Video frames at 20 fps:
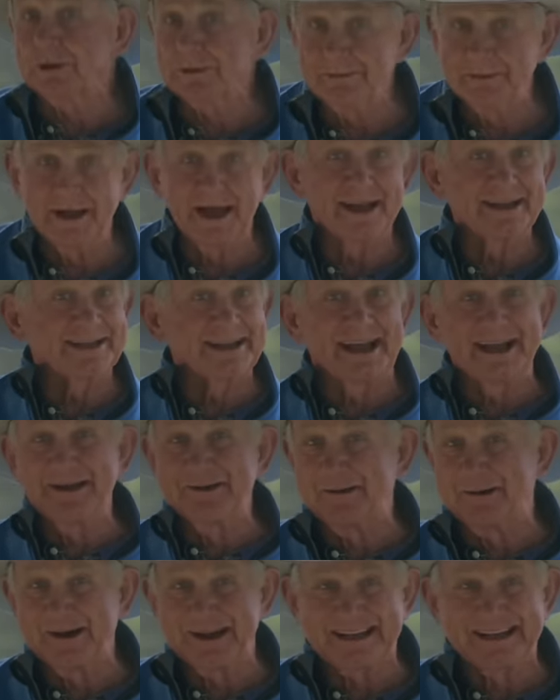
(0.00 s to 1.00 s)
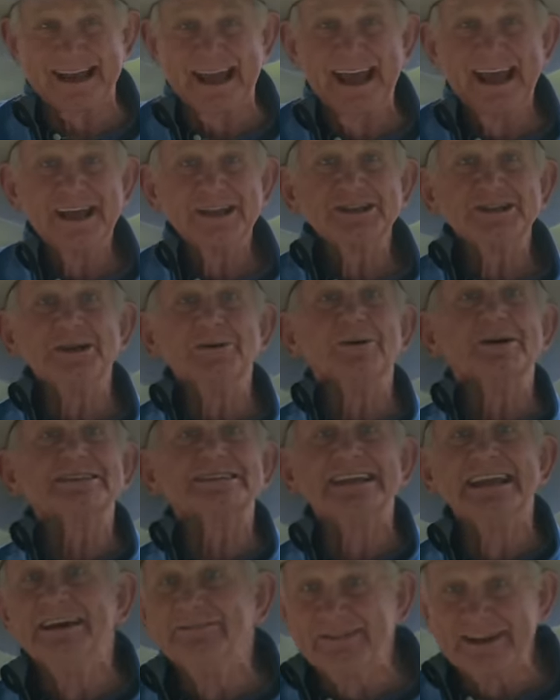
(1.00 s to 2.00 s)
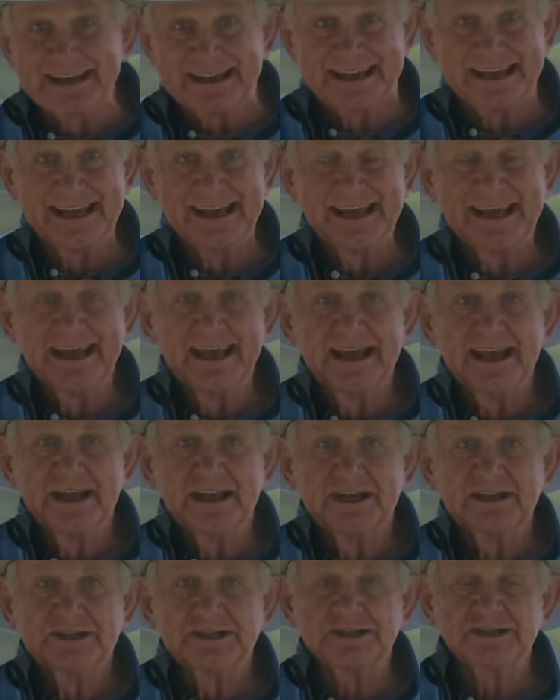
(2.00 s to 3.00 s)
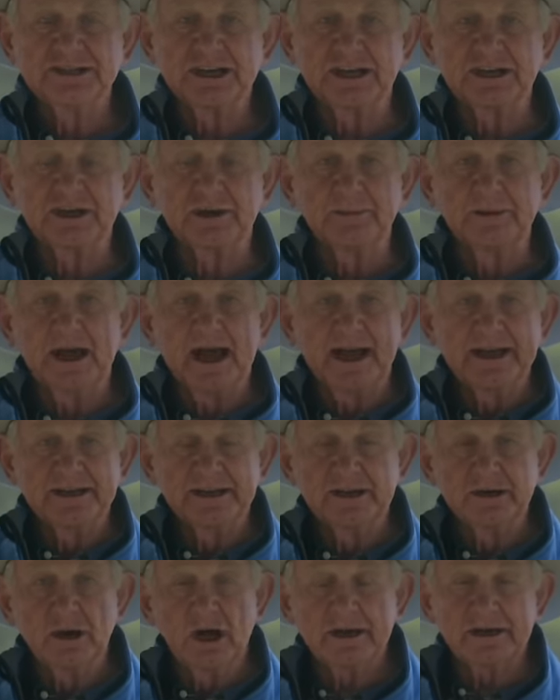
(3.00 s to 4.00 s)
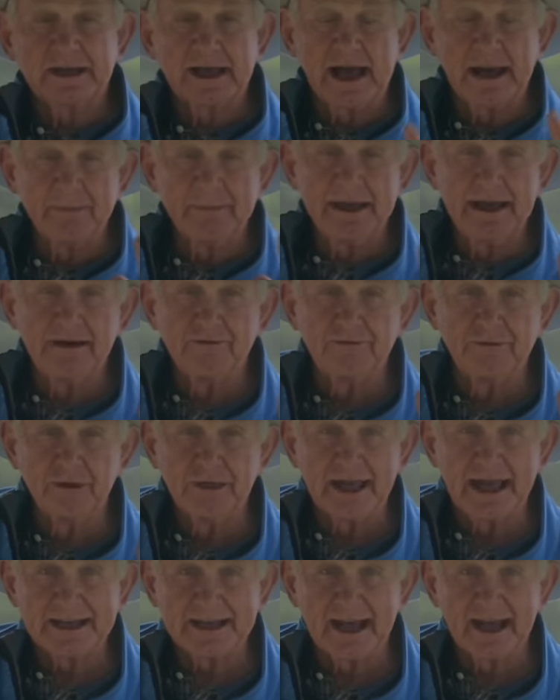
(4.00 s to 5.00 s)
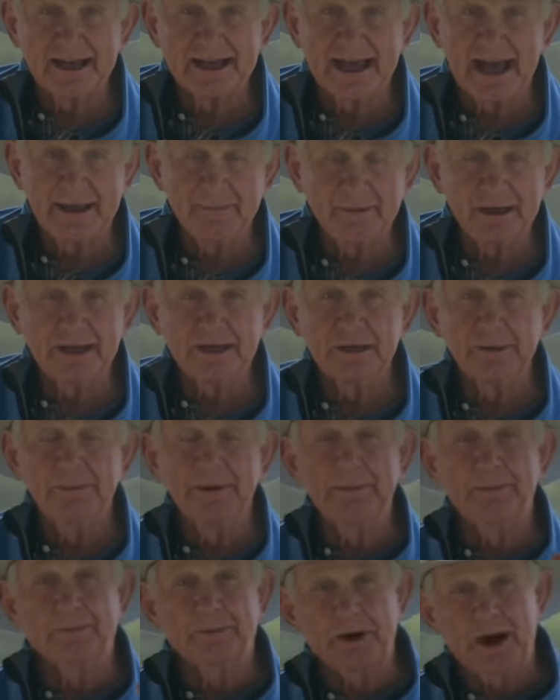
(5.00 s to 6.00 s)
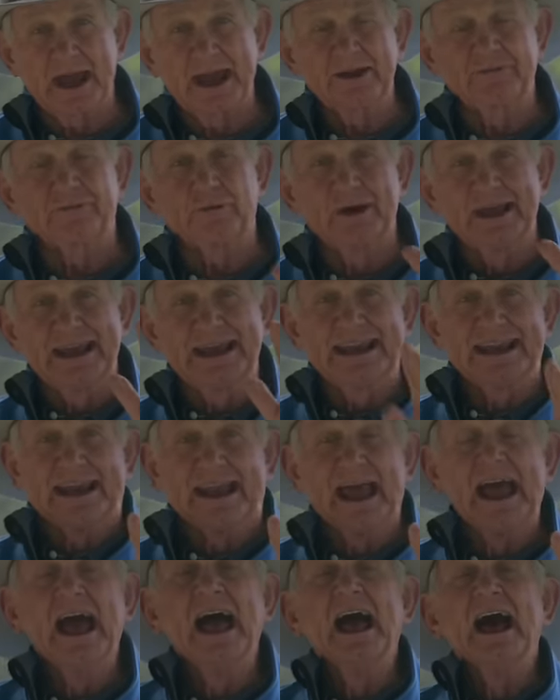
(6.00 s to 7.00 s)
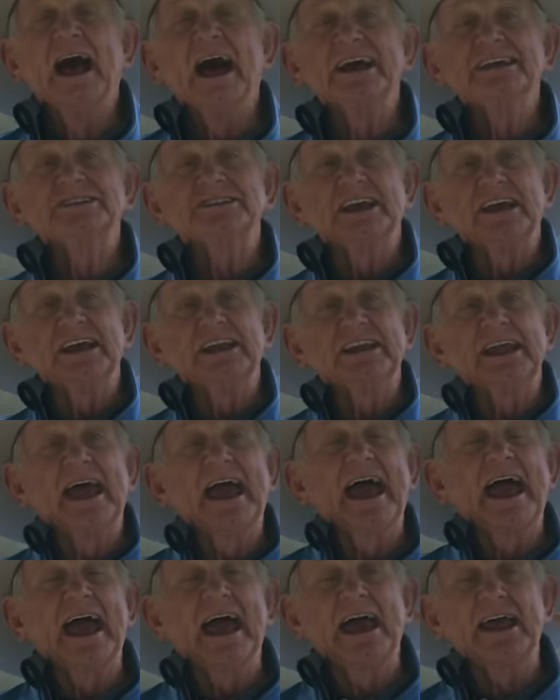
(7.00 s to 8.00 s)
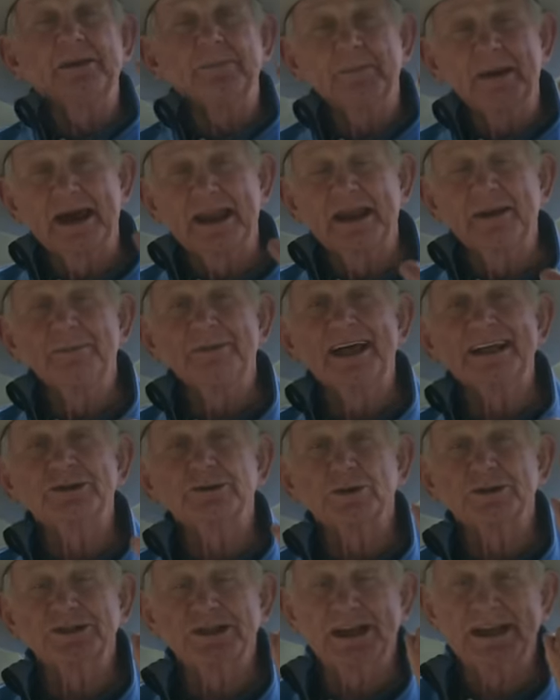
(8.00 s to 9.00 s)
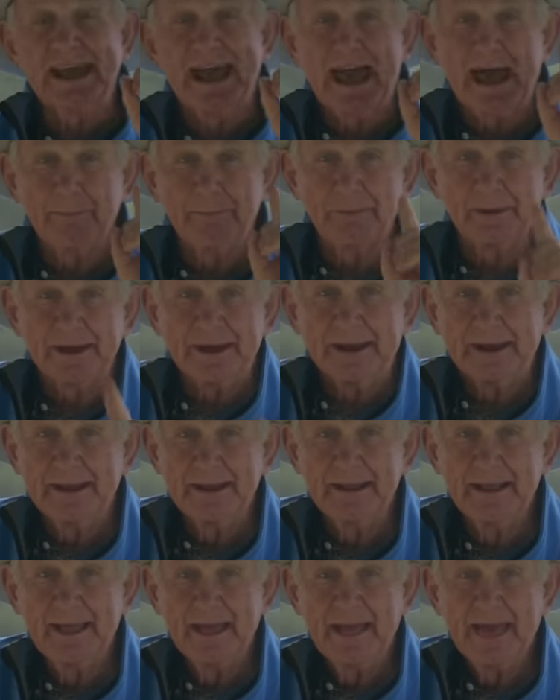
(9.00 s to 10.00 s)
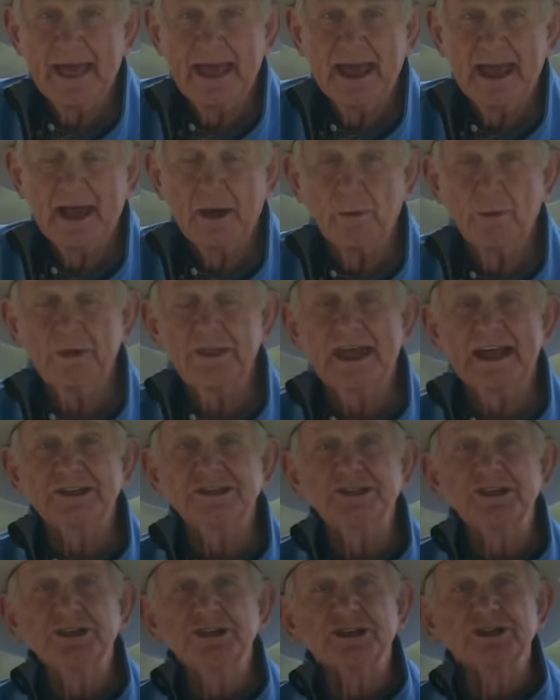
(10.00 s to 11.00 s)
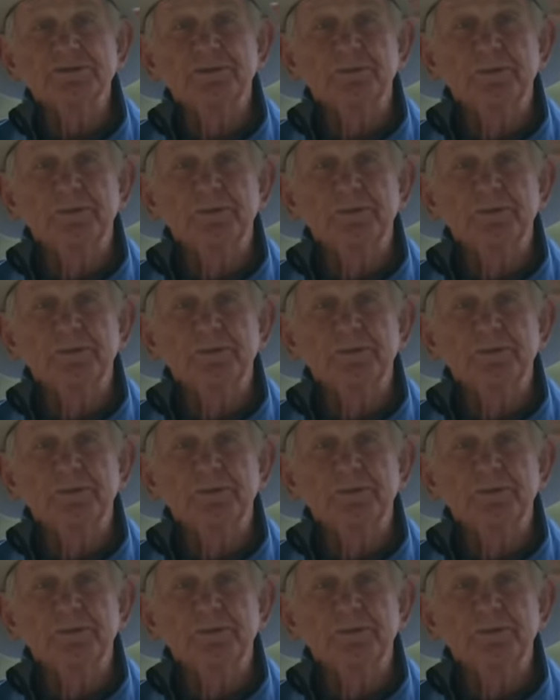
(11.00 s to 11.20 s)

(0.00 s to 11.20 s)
with me, I tell you what. She was livid. She said to me, "I did not come here for that. I came here to be prayed for healing." I said, "And madam, that's what's going to happen." And with that, she just